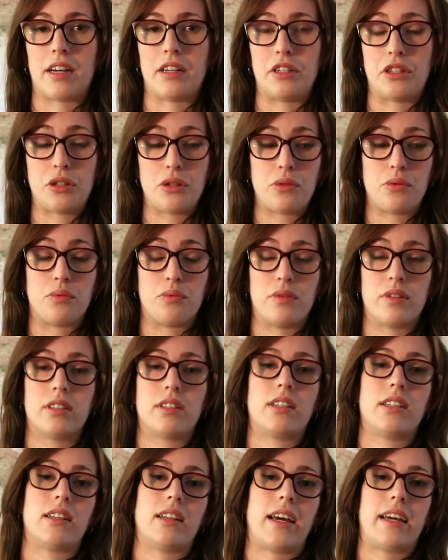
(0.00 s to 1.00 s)
I do
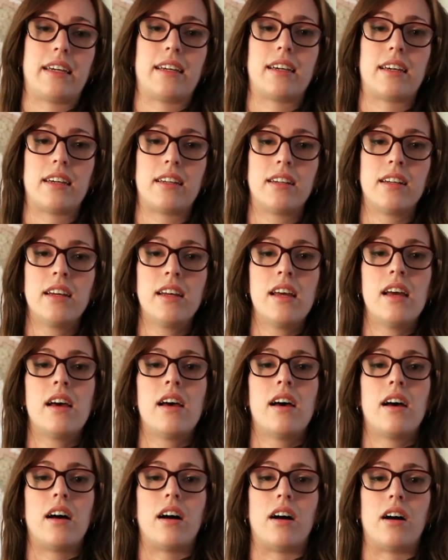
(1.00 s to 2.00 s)
really like it,
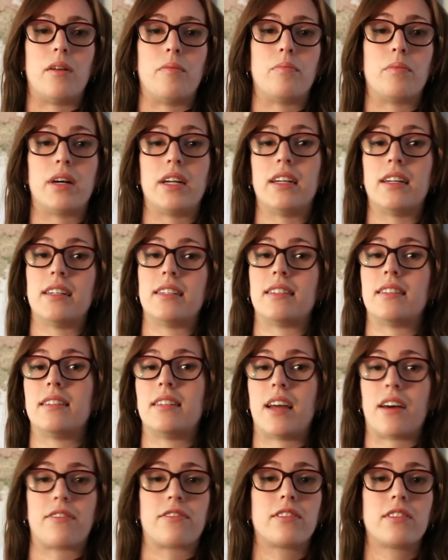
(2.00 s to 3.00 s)
but it is
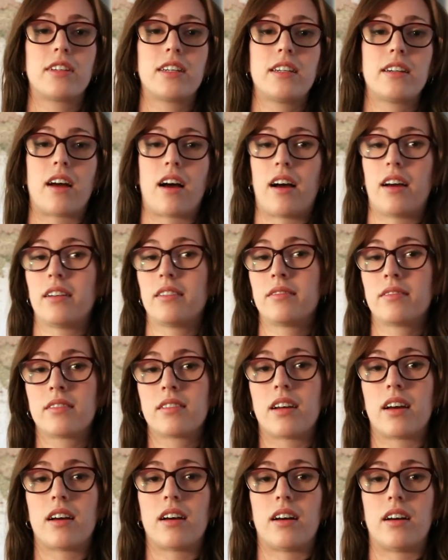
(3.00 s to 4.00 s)
definitely not
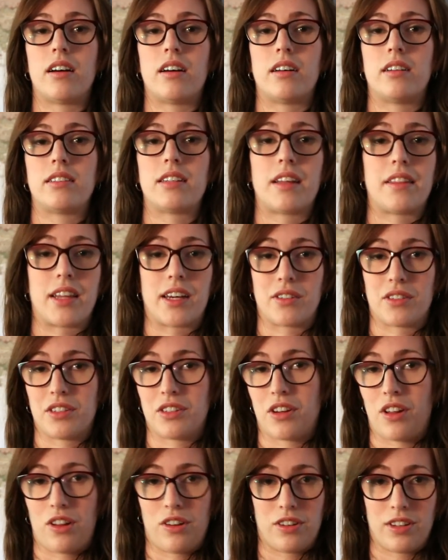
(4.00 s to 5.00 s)
a
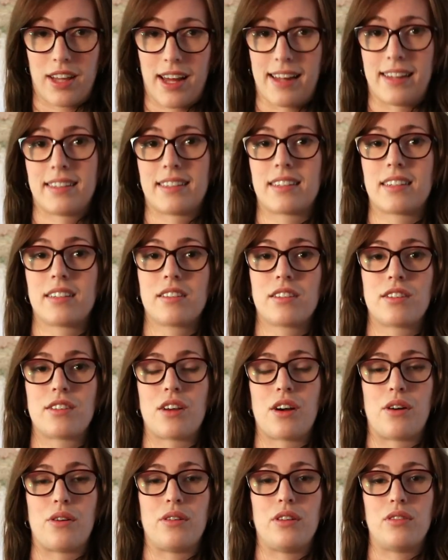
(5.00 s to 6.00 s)
$10,000 lens,
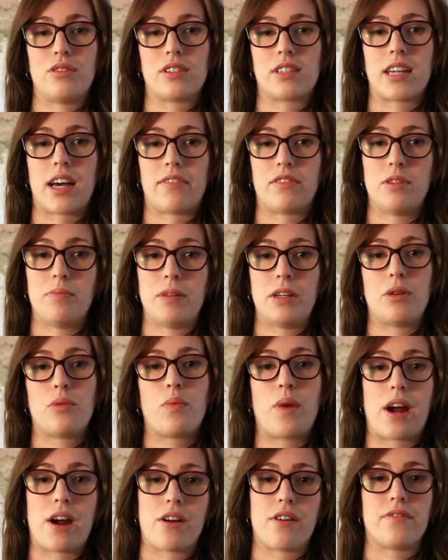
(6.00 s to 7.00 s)
so you just have to be
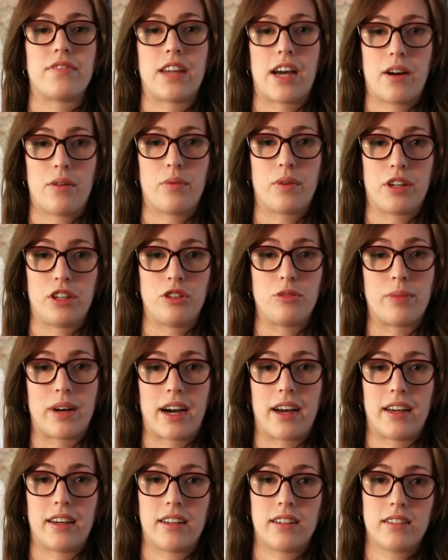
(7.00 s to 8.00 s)
aware of that when you
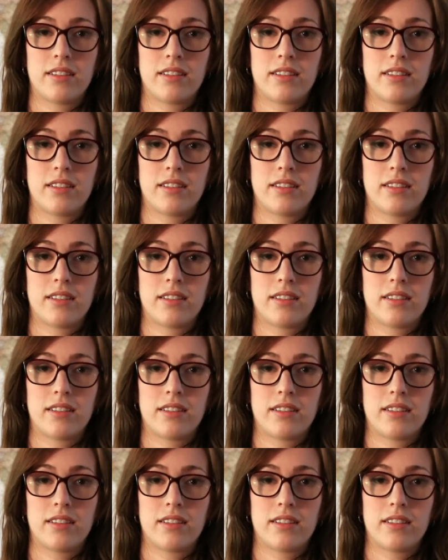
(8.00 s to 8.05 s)
buy it.